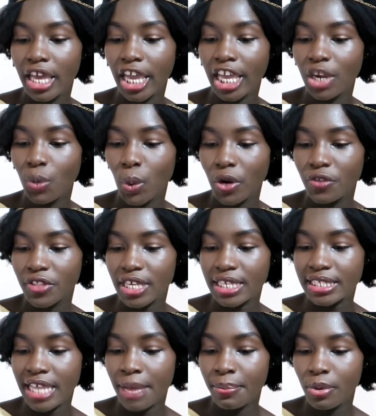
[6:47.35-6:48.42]
in one of the
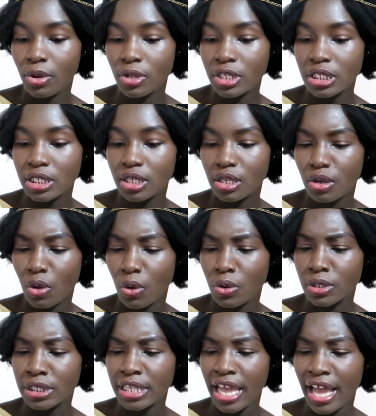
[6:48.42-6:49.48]
examples,
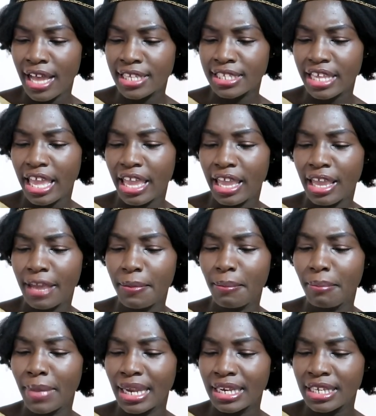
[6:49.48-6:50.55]
because as a
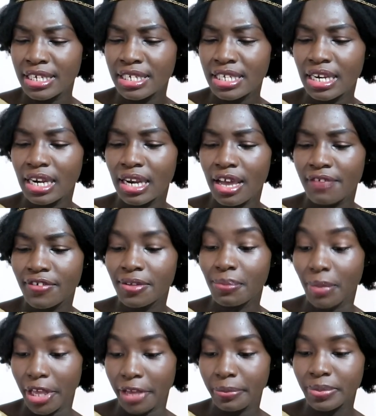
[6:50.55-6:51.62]
Malindi loving
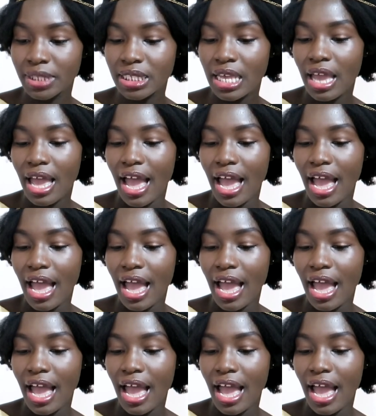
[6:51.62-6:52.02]
babes,